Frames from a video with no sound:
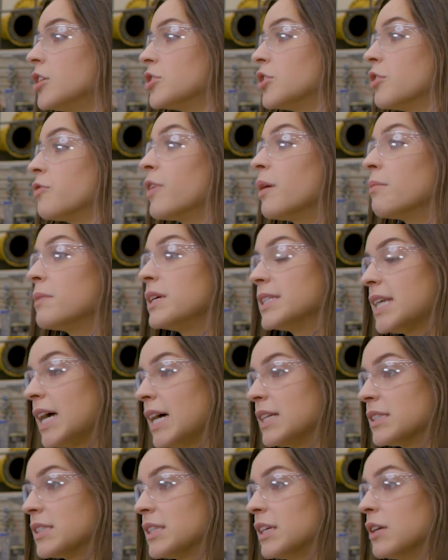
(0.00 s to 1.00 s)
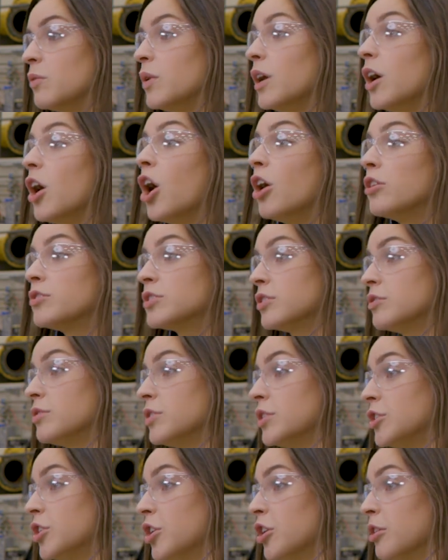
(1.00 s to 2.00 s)
So from the testing, we also
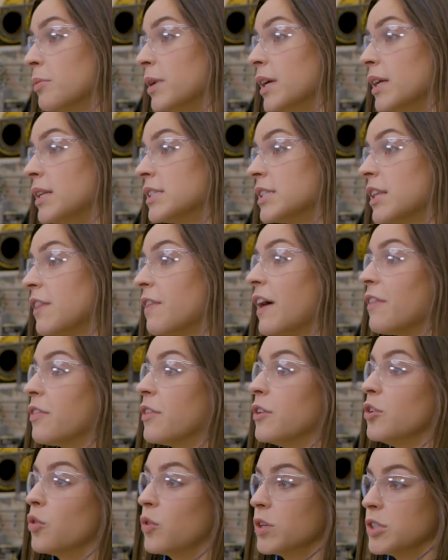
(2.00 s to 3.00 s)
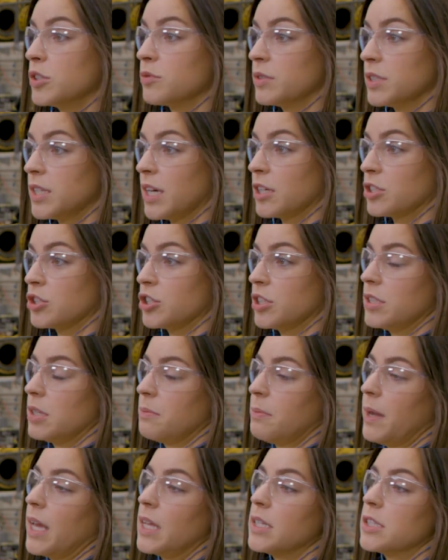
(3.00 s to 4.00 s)
determined that the noise reduction
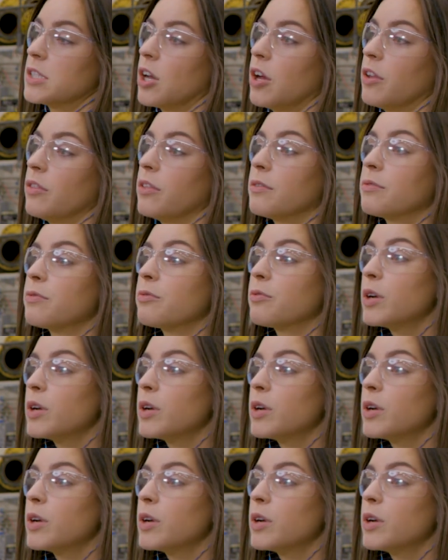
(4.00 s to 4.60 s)
depends on the